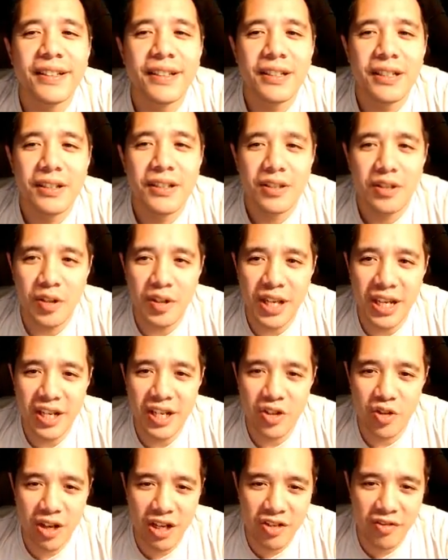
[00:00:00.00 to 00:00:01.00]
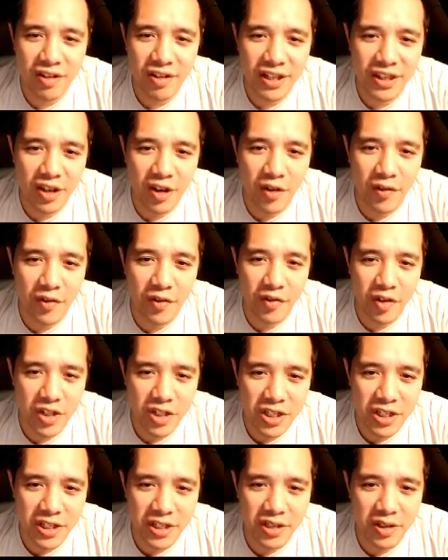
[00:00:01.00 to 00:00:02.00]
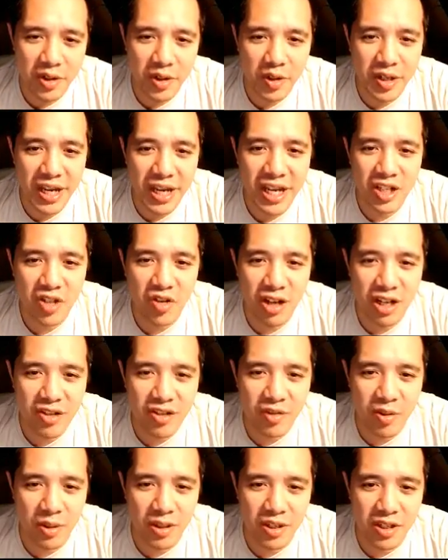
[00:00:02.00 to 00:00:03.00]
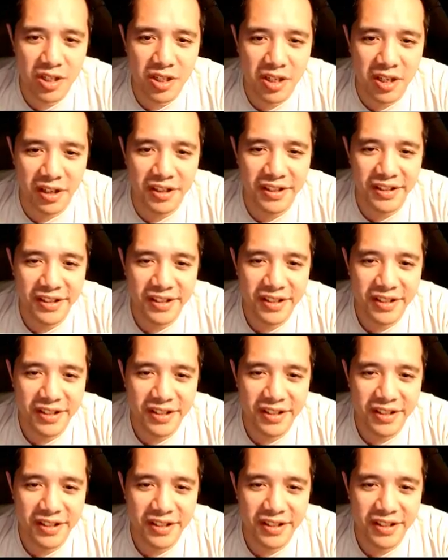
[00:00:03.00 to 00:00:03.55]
So you can't transfer anything over if you can't transfer when you're stunned.